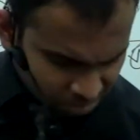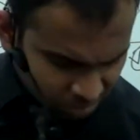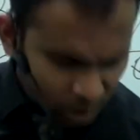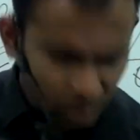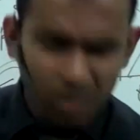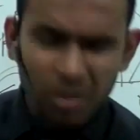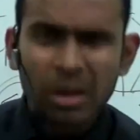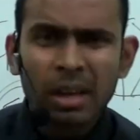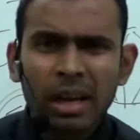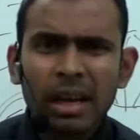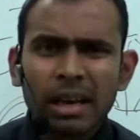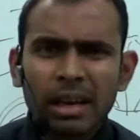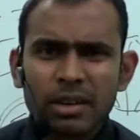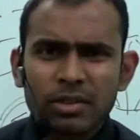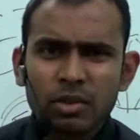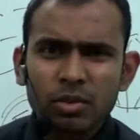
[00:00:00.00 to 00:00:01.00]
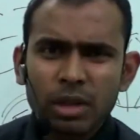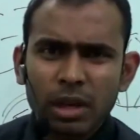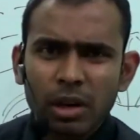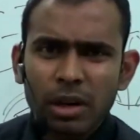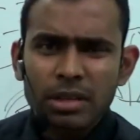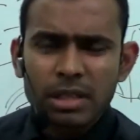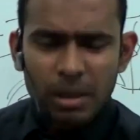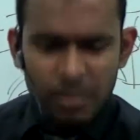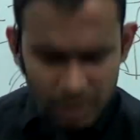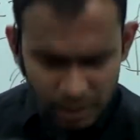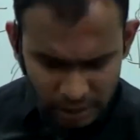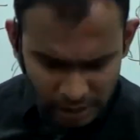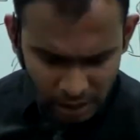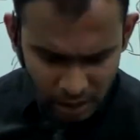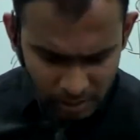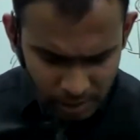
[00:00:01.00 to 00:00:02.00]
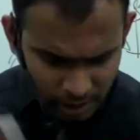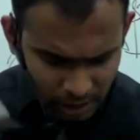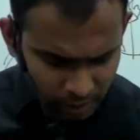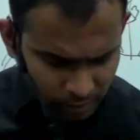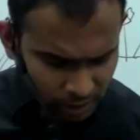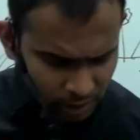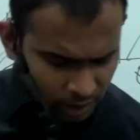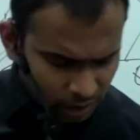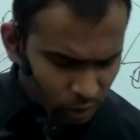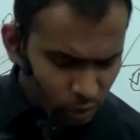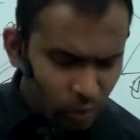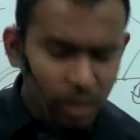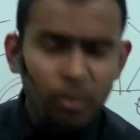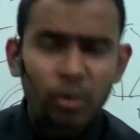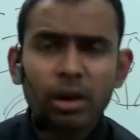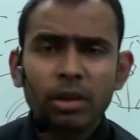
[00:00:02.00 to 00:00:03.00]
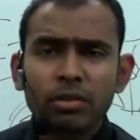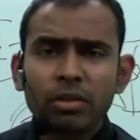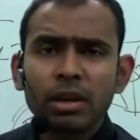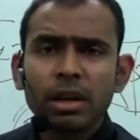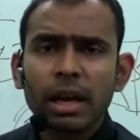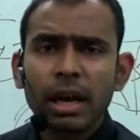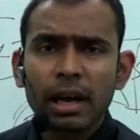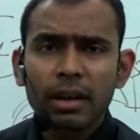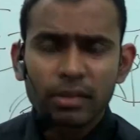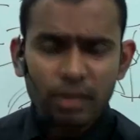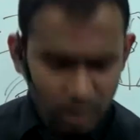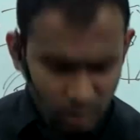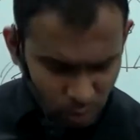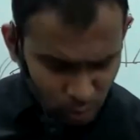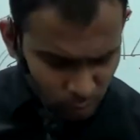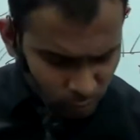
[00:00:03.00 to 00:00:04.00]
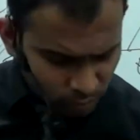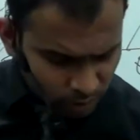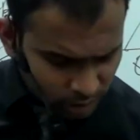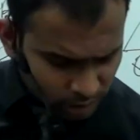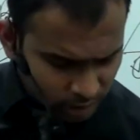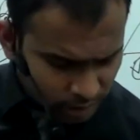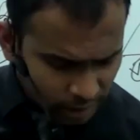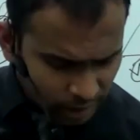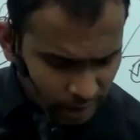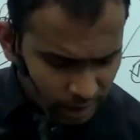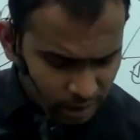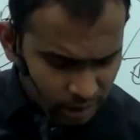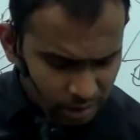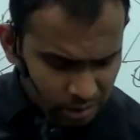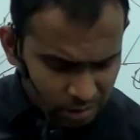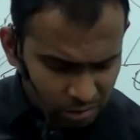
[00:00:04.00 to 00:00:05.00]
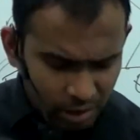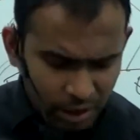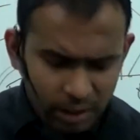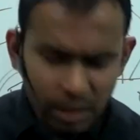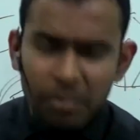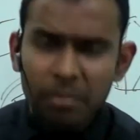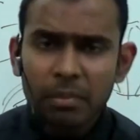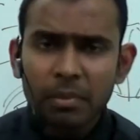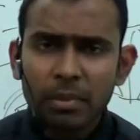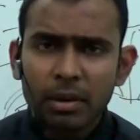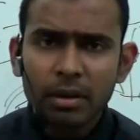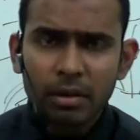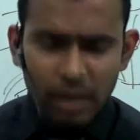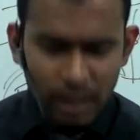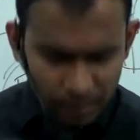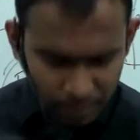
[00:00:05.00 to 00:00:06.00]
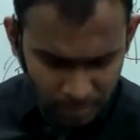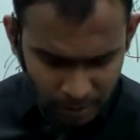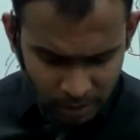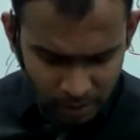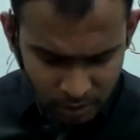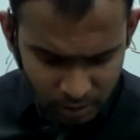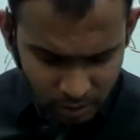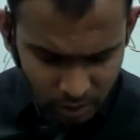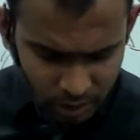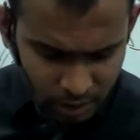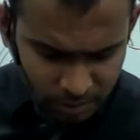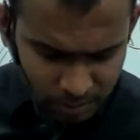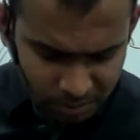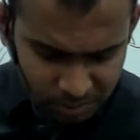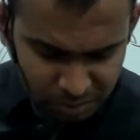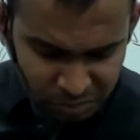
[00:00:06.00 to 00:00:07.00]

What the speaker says: No, let's do the concepts, and then I'll be giving you 1.3 as a homework, and try them. Okay, try them.